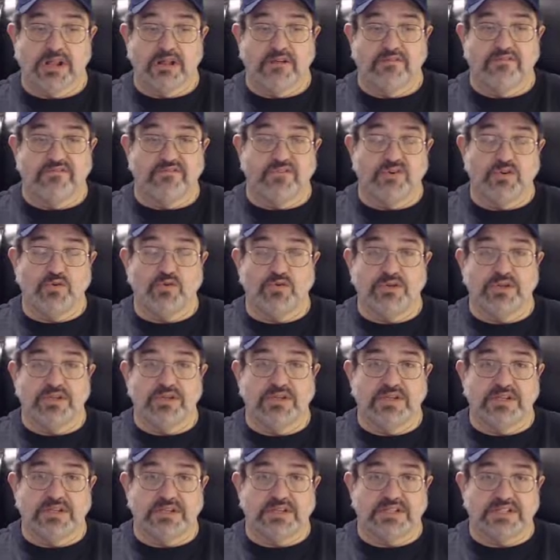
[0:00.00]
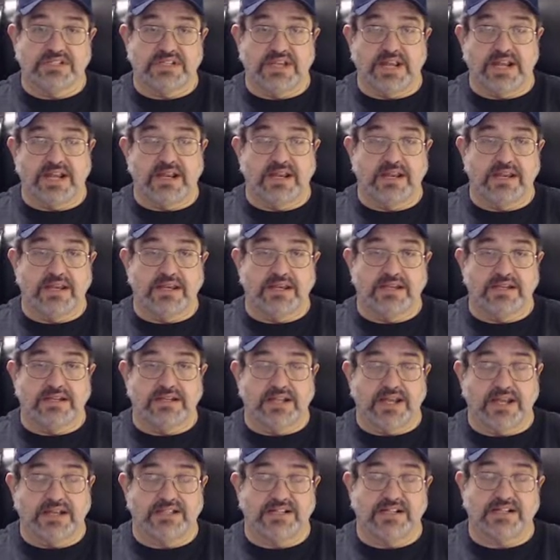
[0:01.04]
food does not
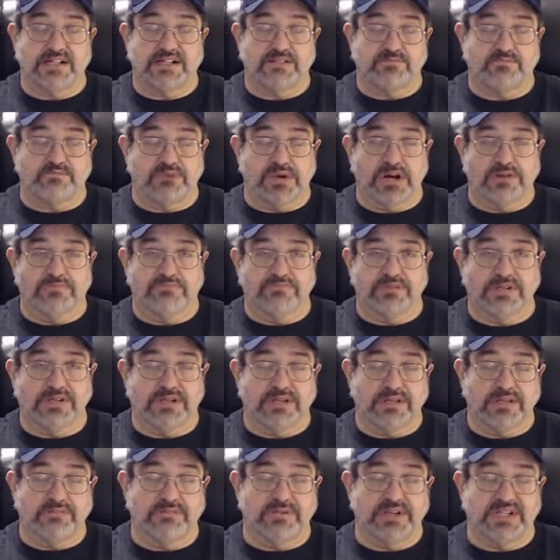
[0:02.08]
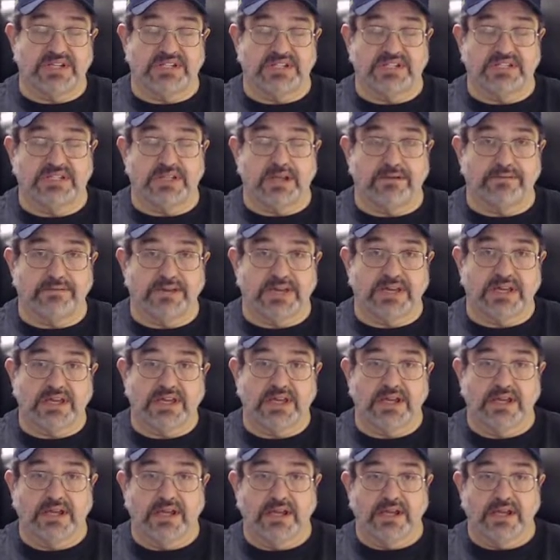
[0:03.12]
digest properly in my stomach.
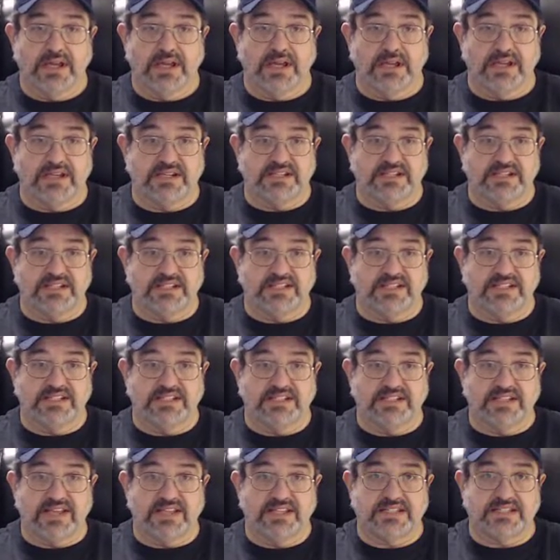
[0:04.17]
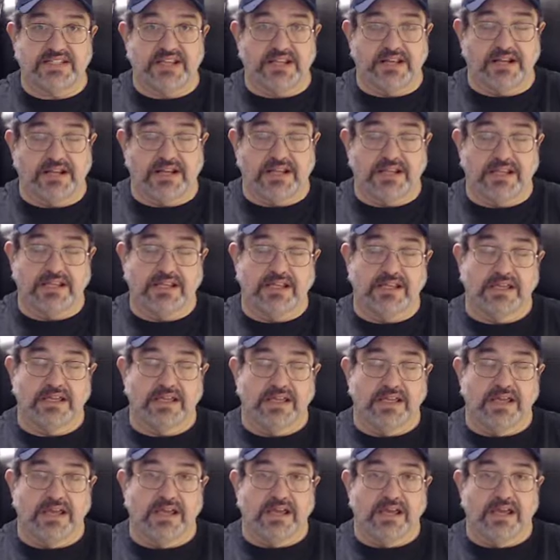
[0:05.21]
It just sets on it,
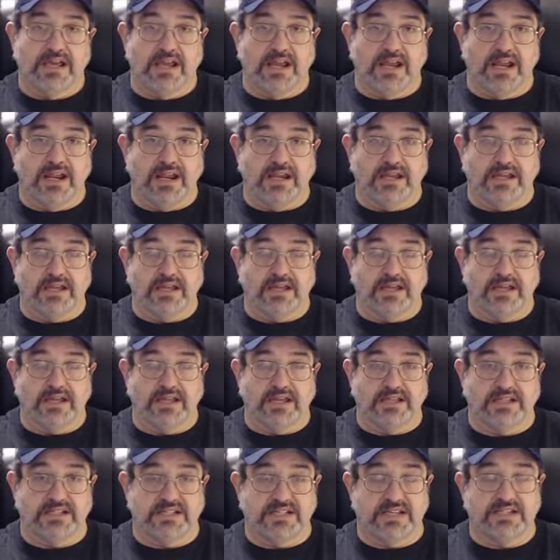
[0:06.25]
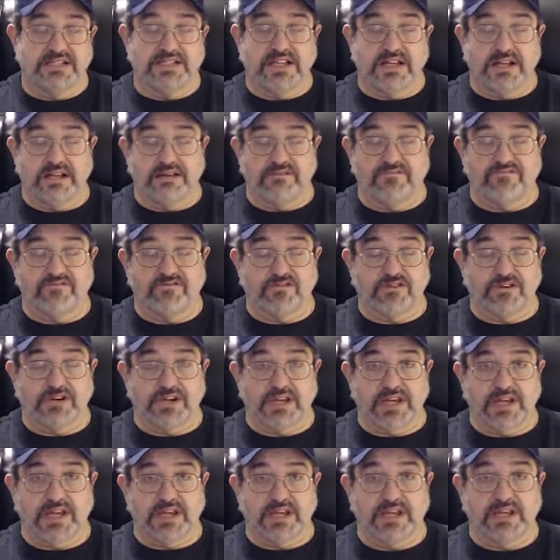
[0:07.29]
and it sets on it for
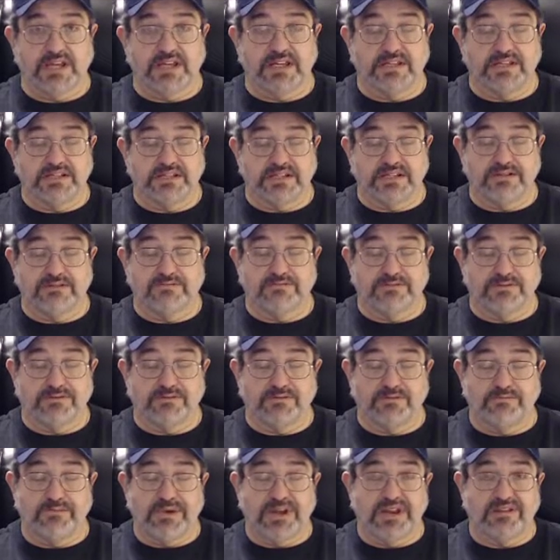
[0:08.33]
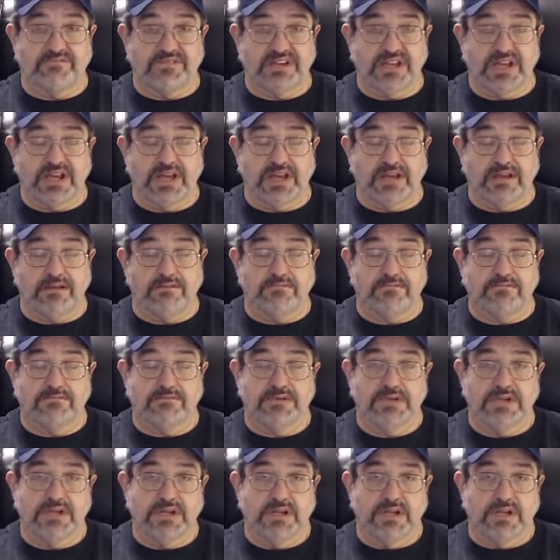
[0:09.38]
a considerable amount of time.
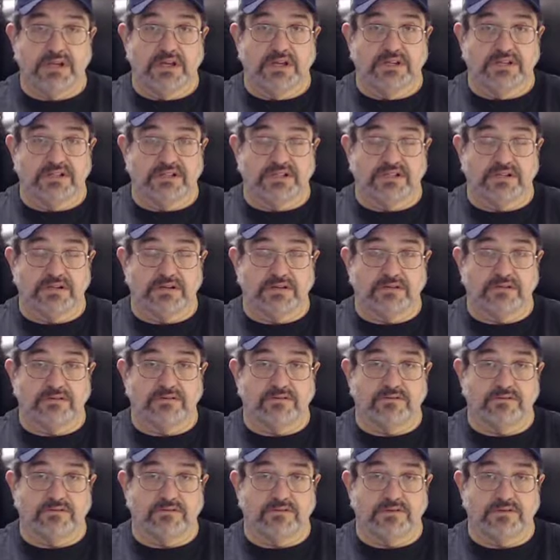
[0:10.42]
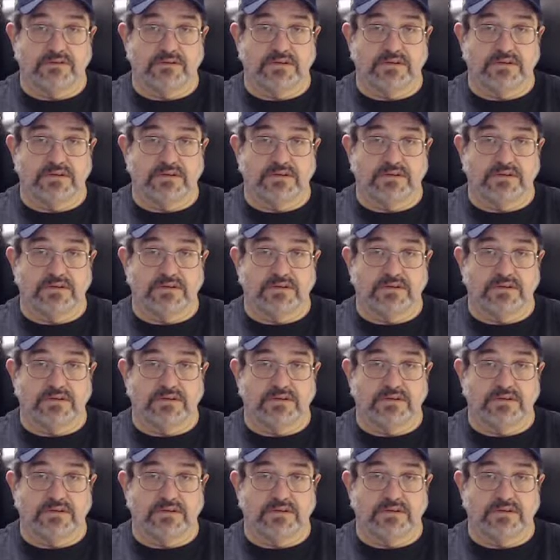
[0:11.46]
So